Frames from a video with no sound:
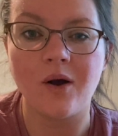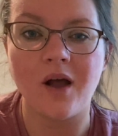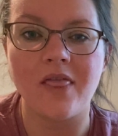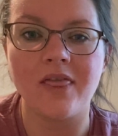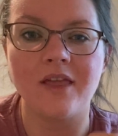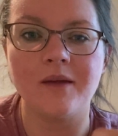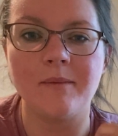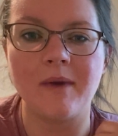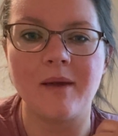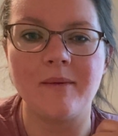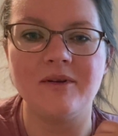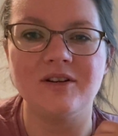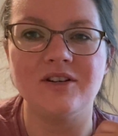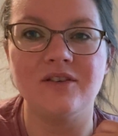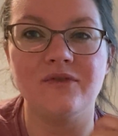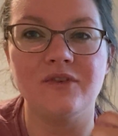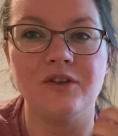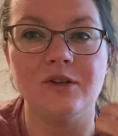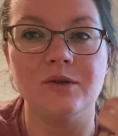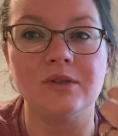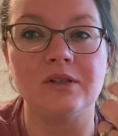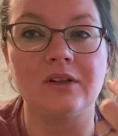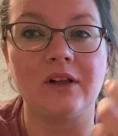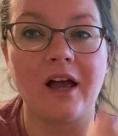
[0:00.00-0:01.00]
and then maybe
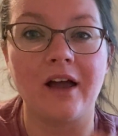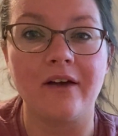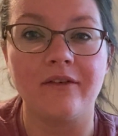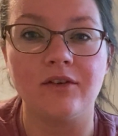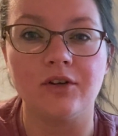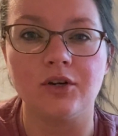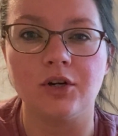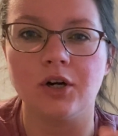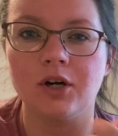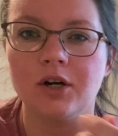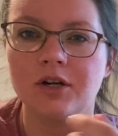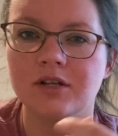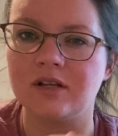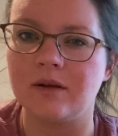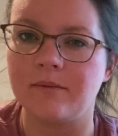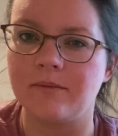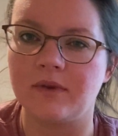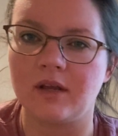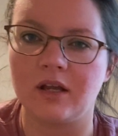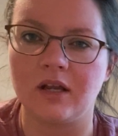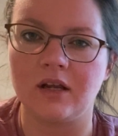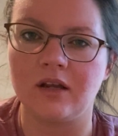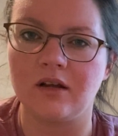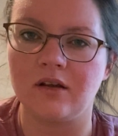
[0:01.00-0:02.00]
diffuse lavender or
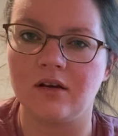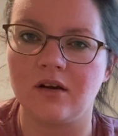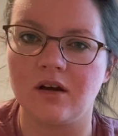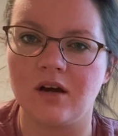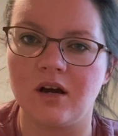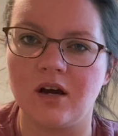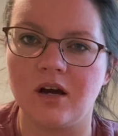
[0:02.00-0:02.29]
something